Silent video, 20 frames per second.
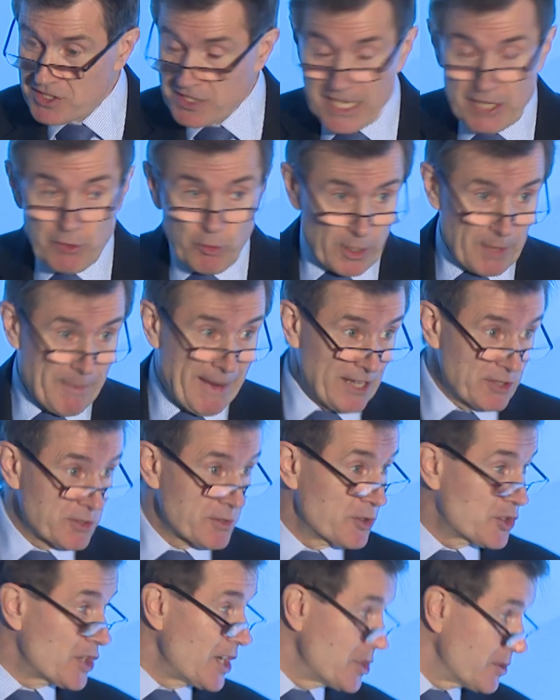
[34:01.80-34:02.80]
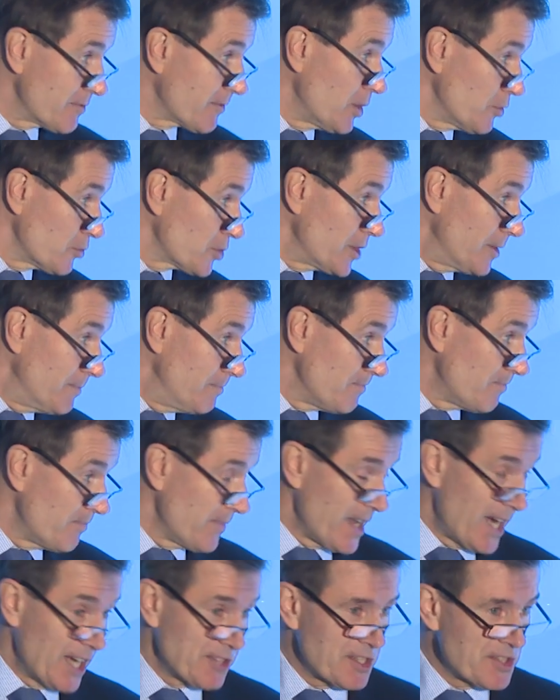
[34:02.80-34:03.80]
did all amount to a change of culture.
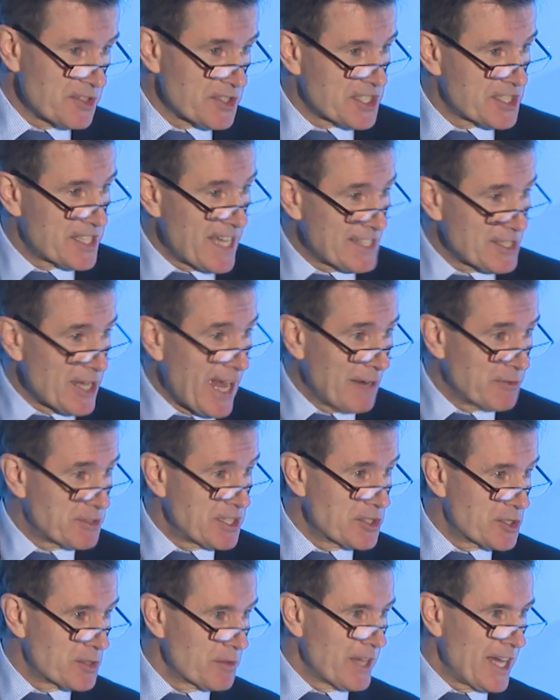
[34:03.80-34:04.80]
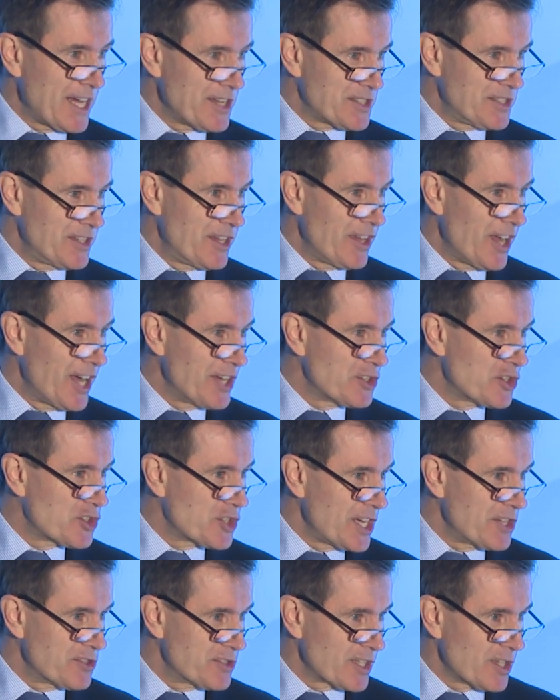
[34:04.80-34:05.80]
I didn't set out in two thousand nine to
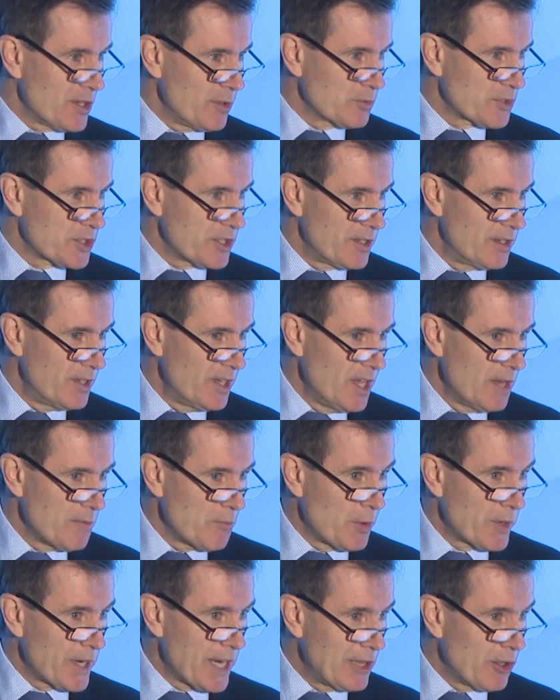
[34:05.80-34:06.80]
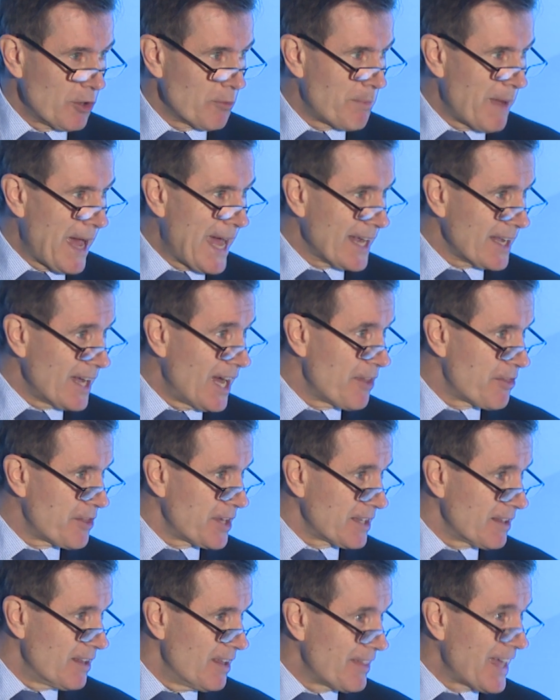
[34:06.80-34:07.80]
change the culture, but when I look back, I think
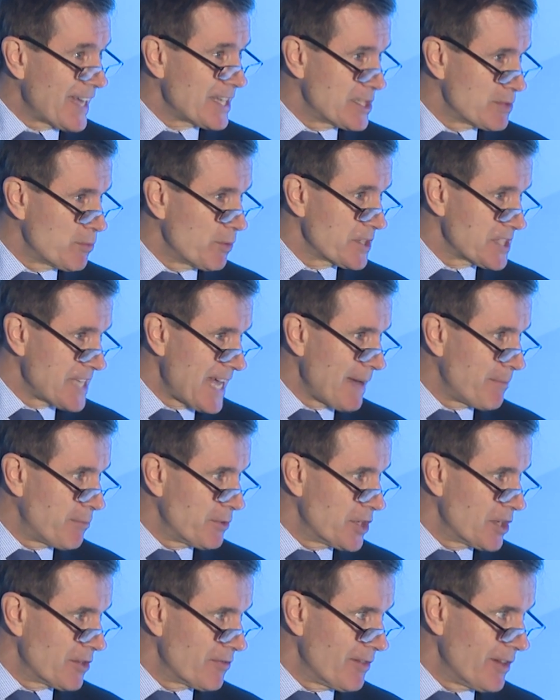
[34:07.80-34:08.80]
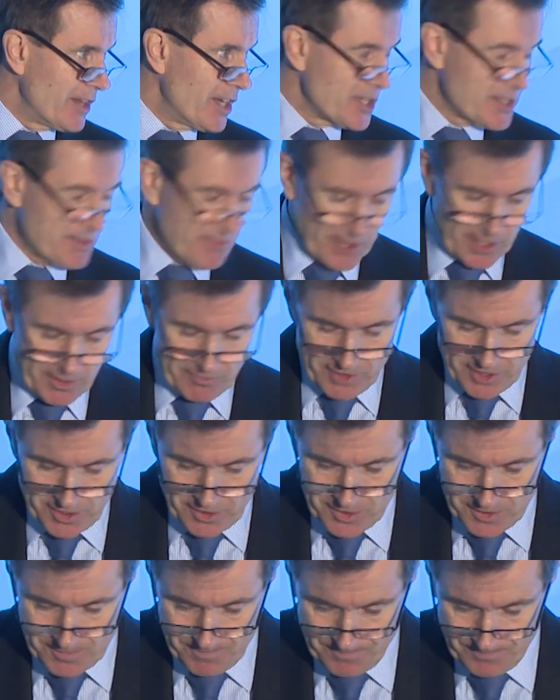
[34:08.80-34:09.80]
that is what has happened over the last five
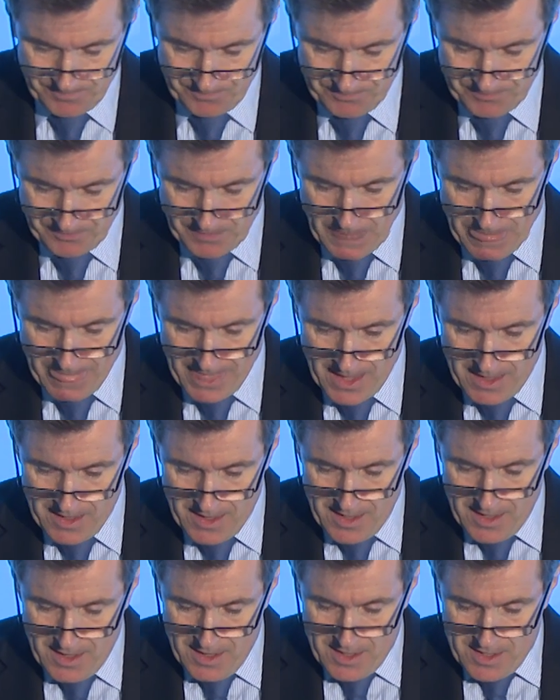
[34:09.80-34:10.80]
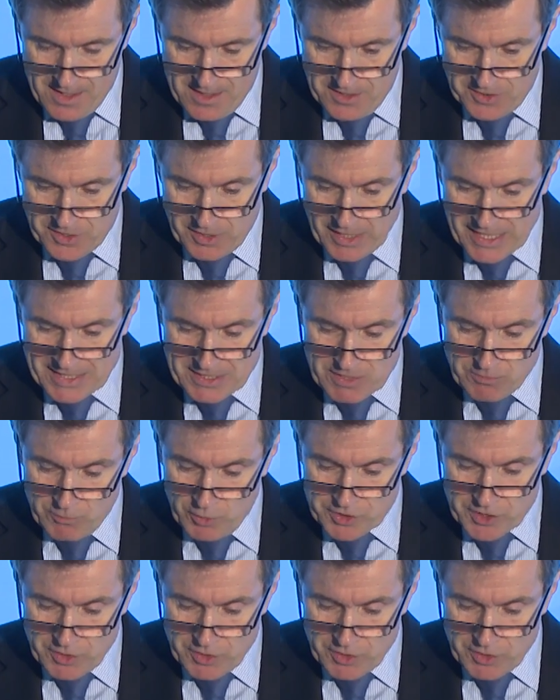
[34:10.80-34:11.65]
years. So that's what you